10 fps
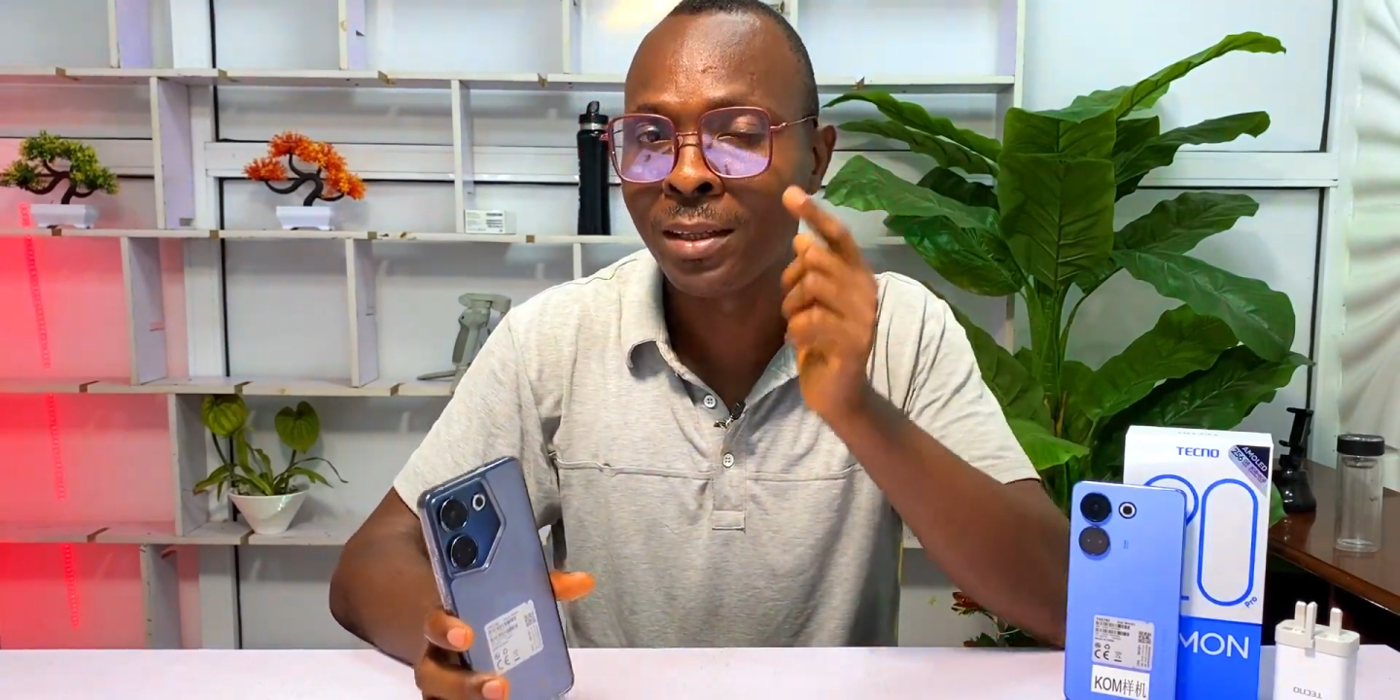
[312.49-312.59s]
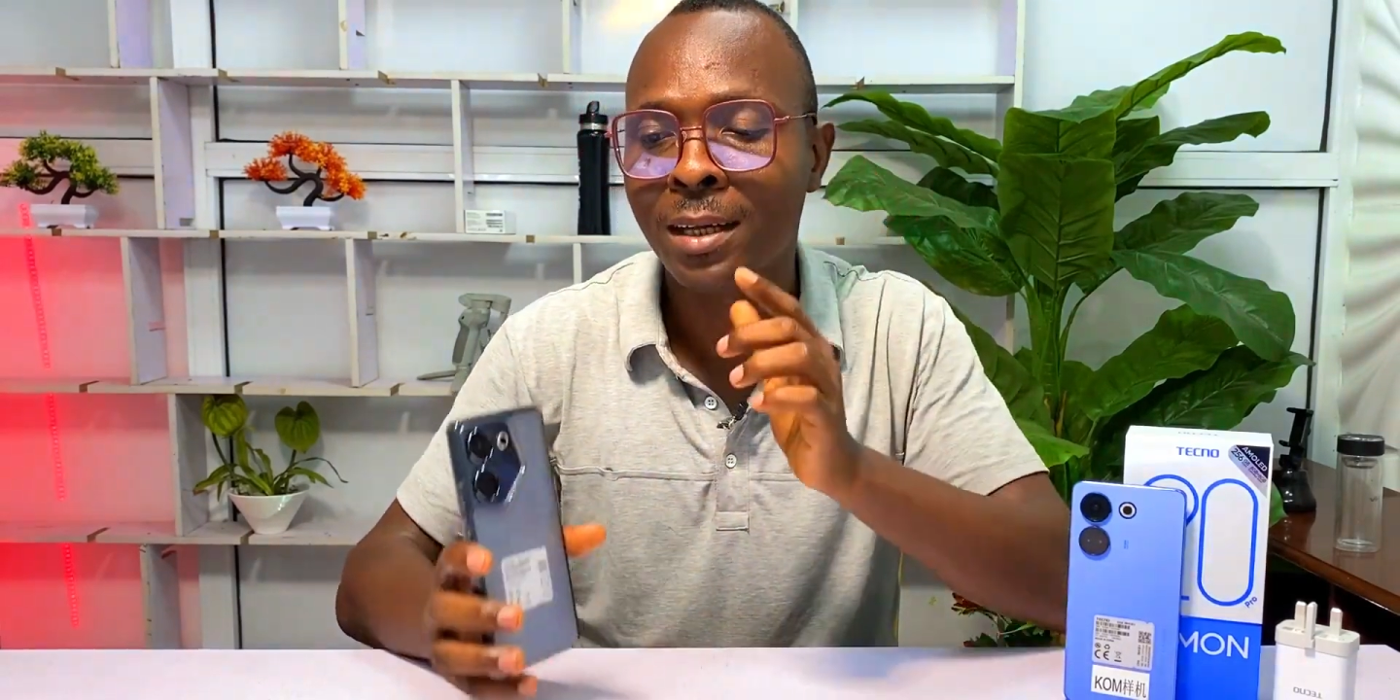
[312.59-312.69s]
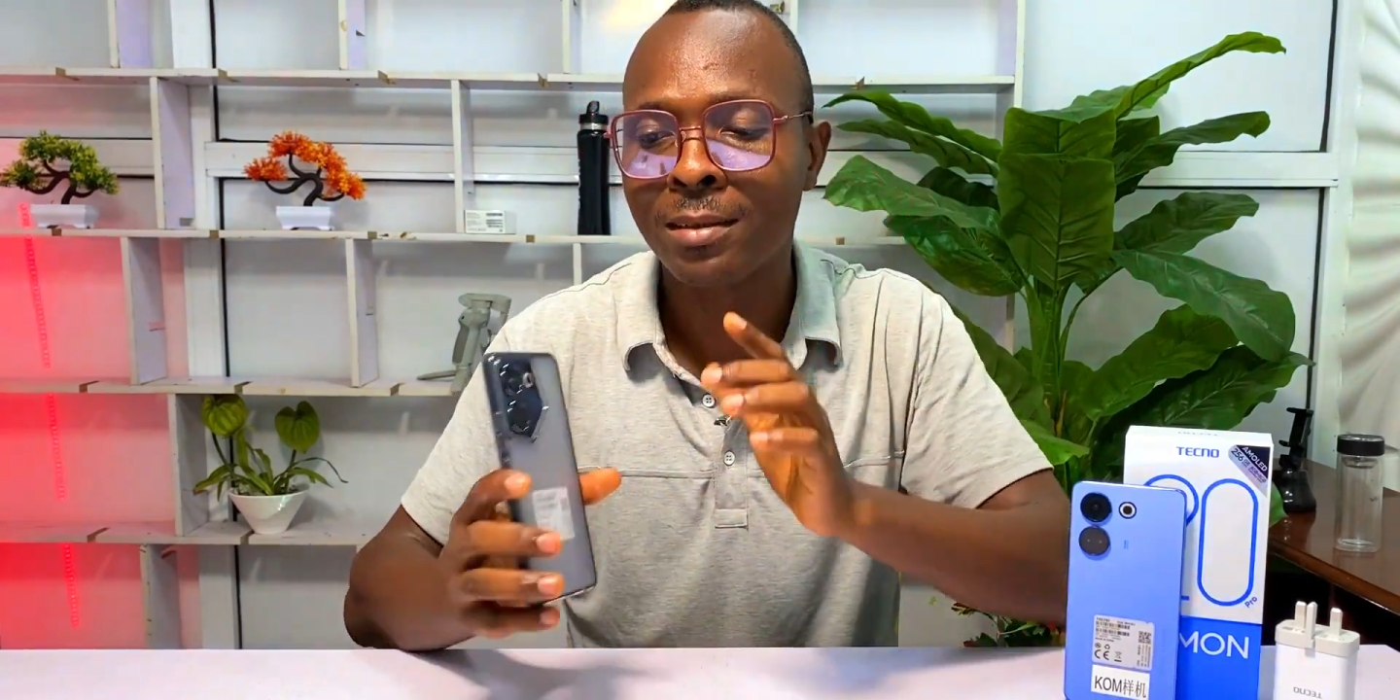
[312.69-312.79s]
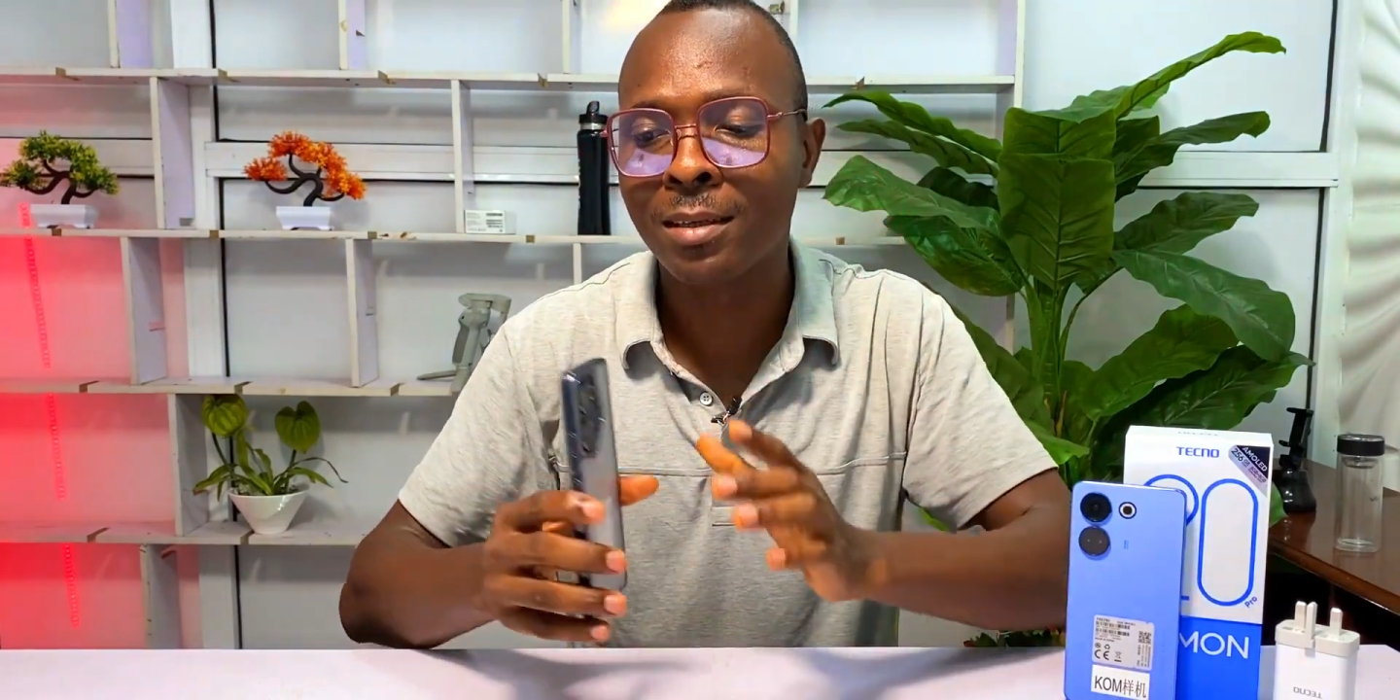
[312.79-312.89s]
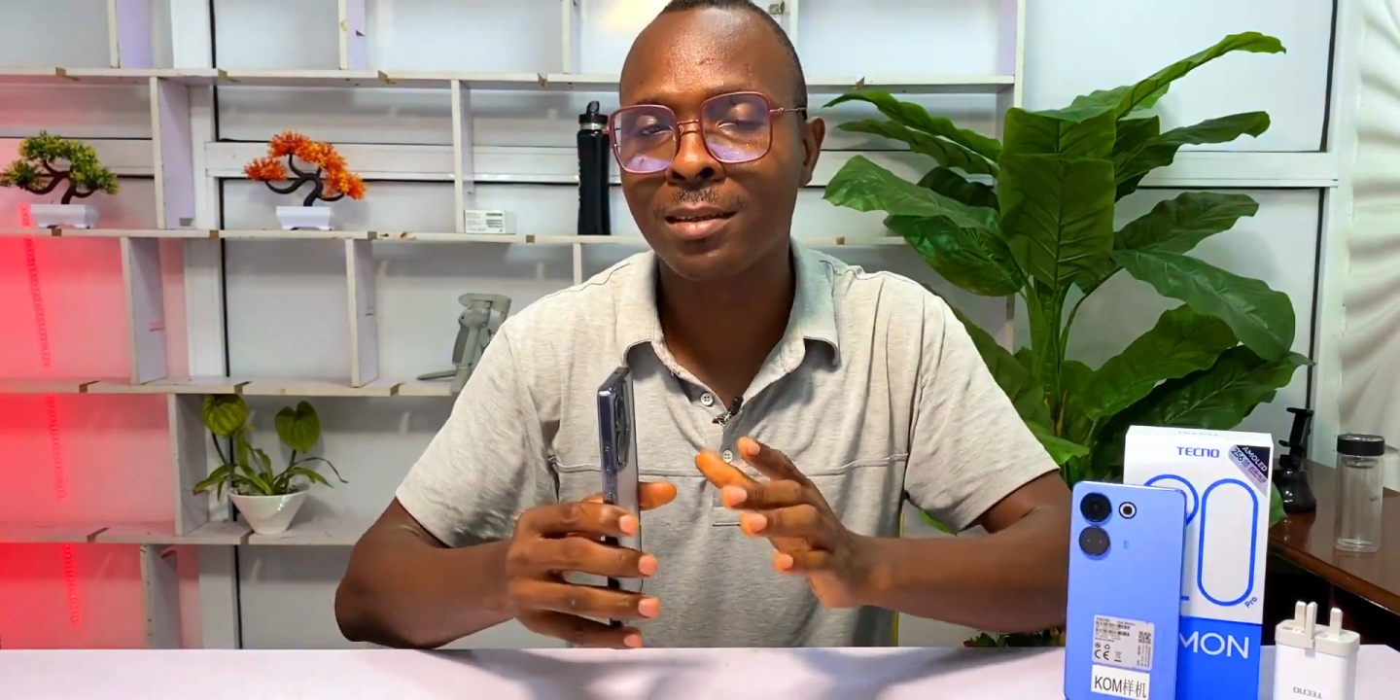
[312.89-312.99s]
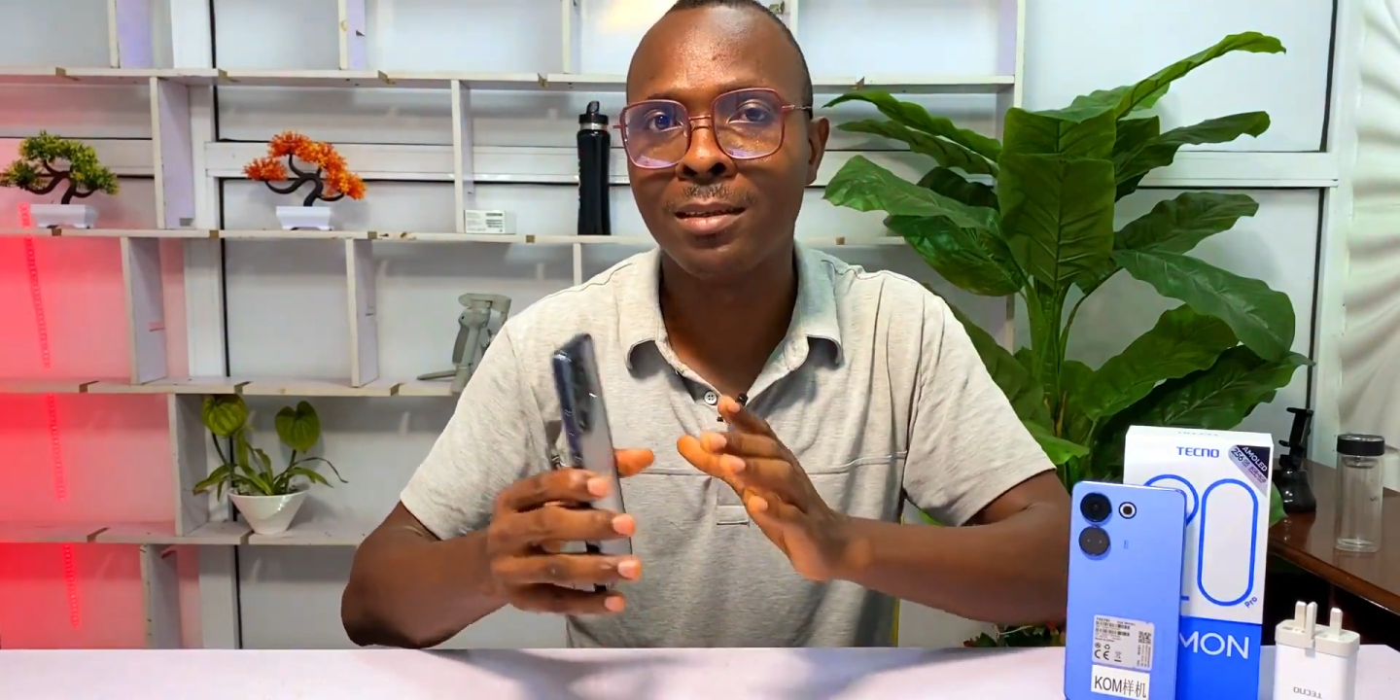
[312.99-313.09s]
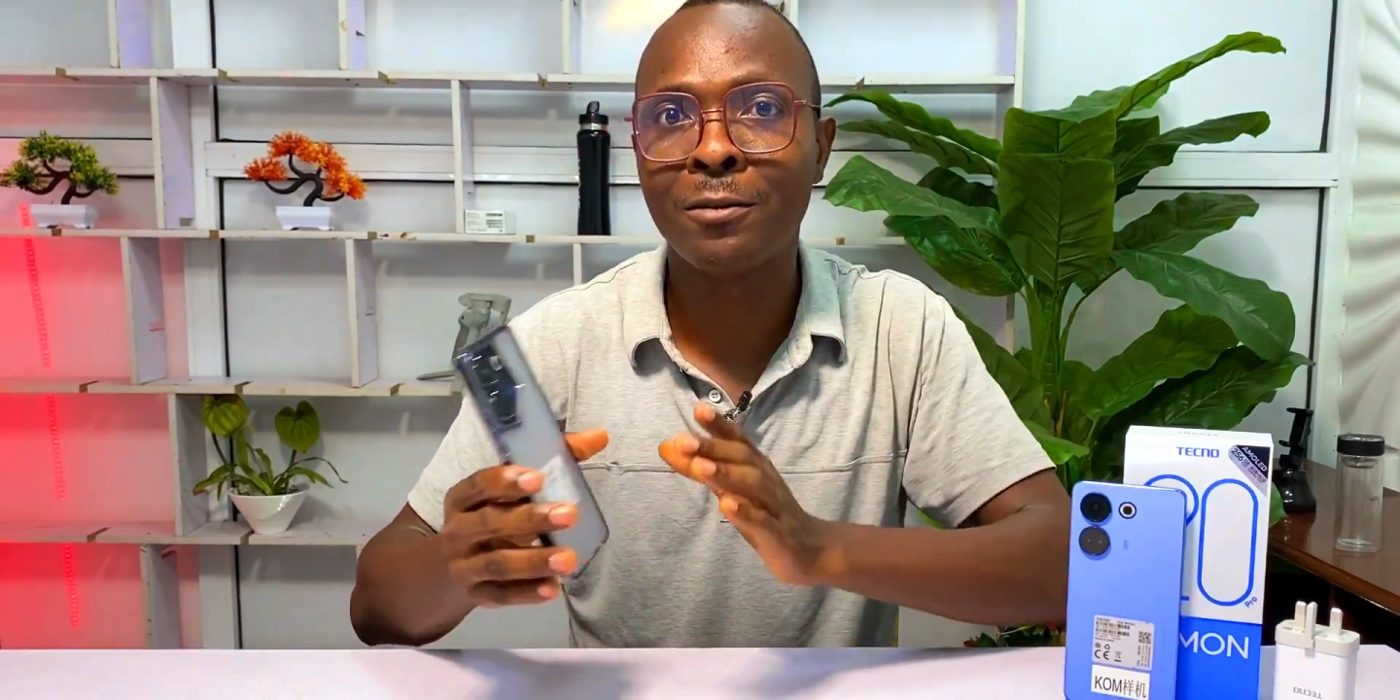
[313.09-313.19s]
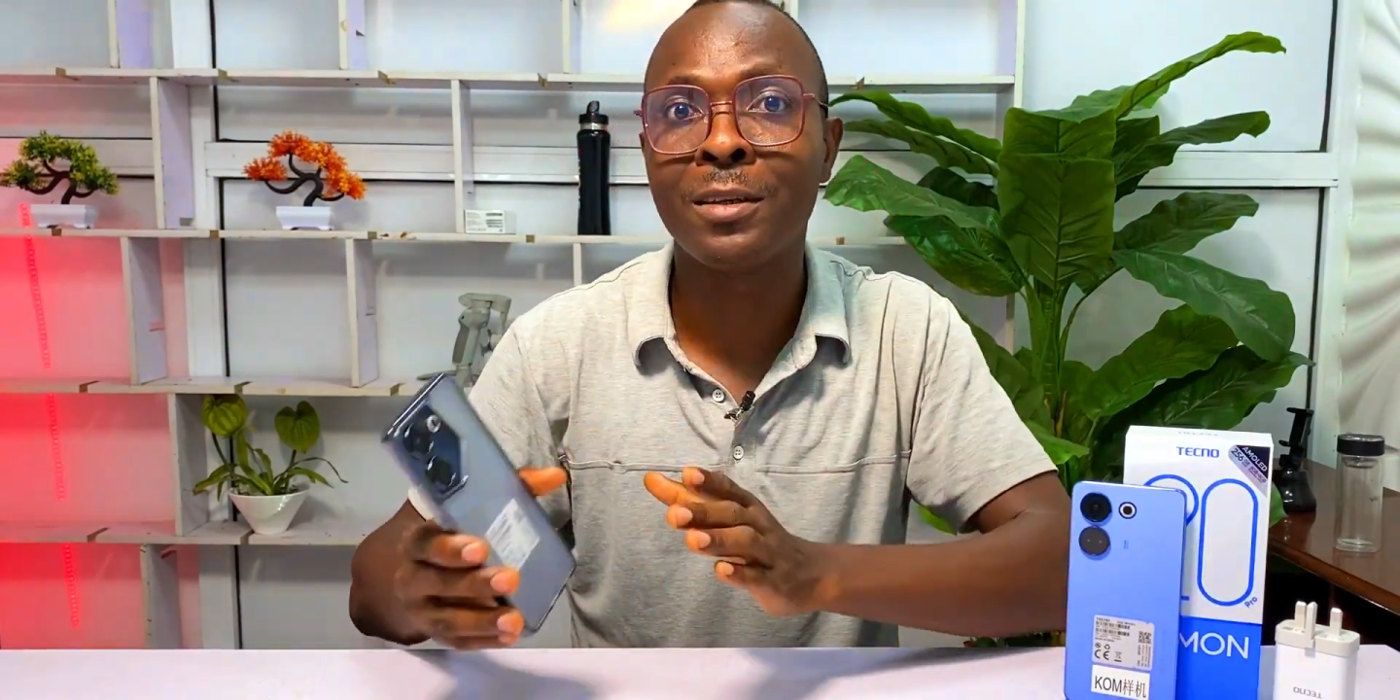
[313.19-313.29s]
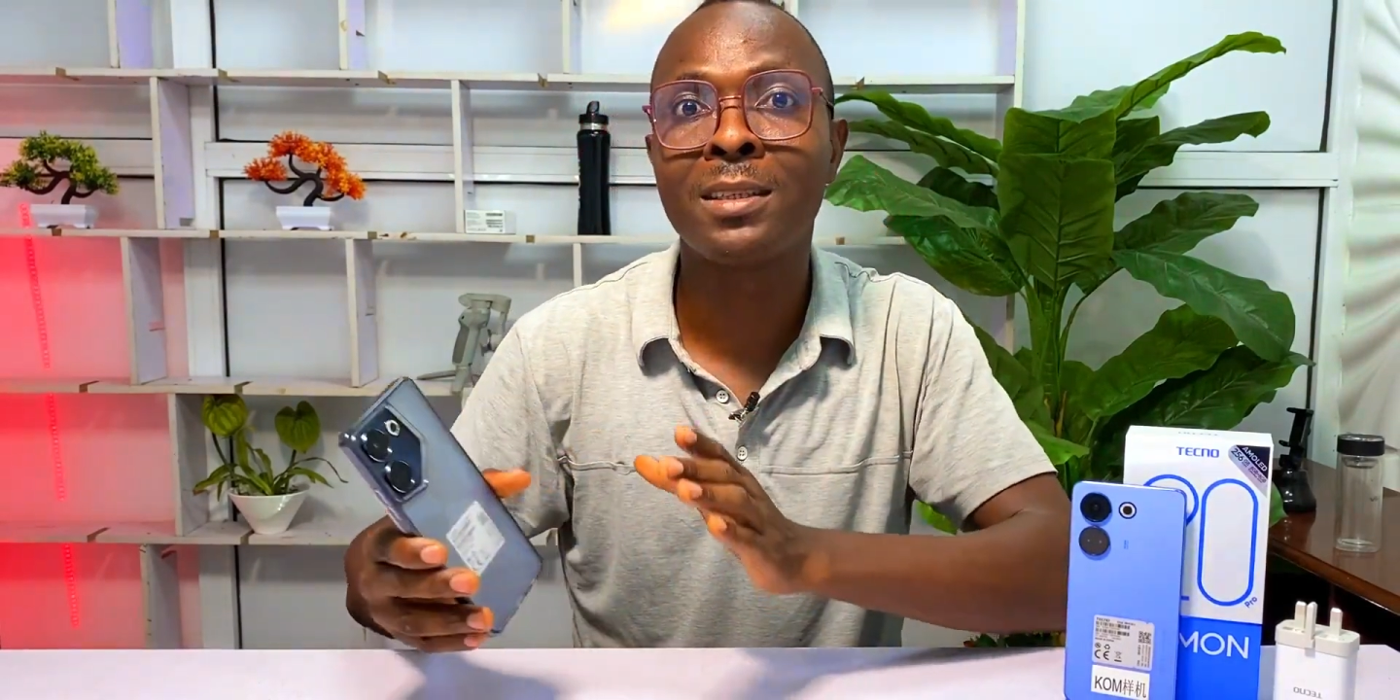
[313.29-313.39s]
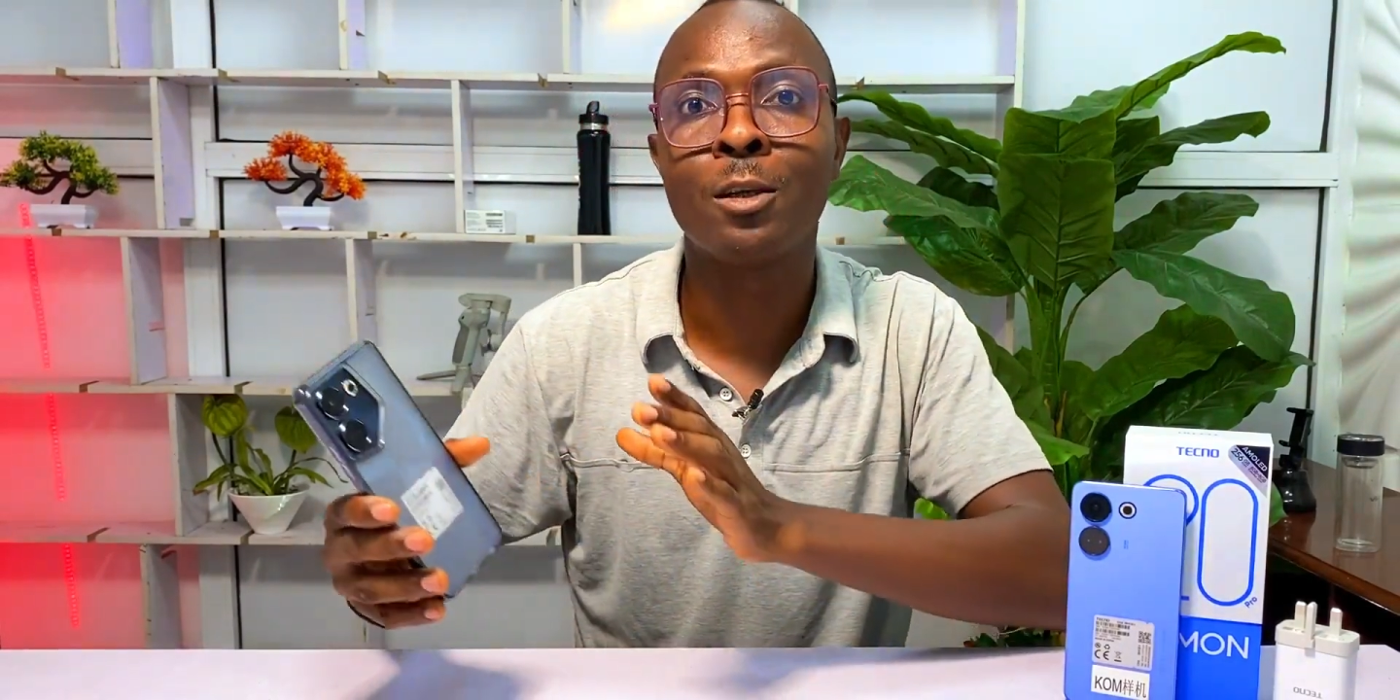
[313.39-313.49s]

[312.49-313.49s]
that tells the difference